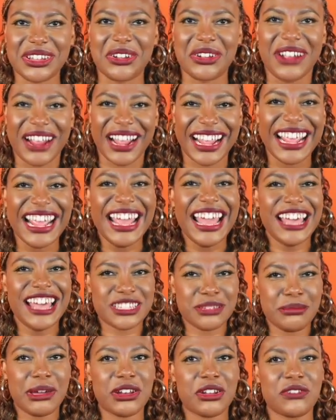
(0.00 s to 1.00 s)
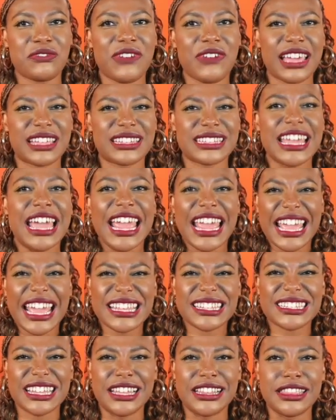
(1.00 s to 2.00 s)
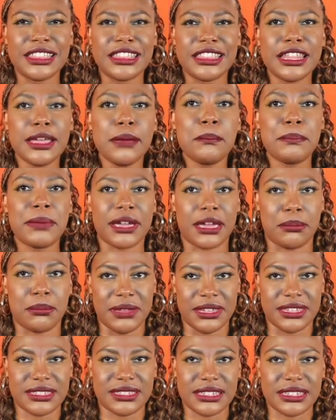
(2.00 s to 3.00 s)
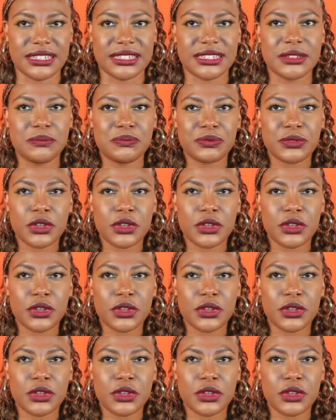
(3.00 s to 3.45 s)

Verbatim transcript: All right. As a matter of fact, it's Olympic business.